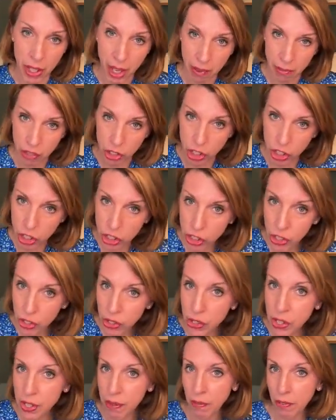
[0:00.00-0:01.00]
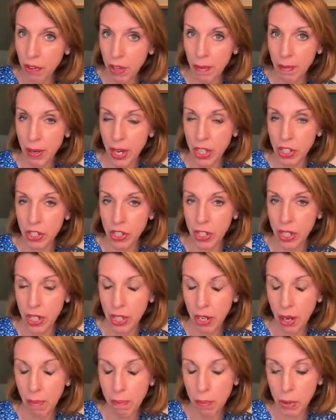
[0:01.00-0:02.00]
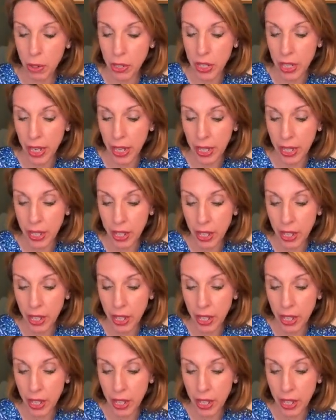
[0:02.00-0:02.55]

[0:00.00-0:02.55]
They reduce inflammation in our body.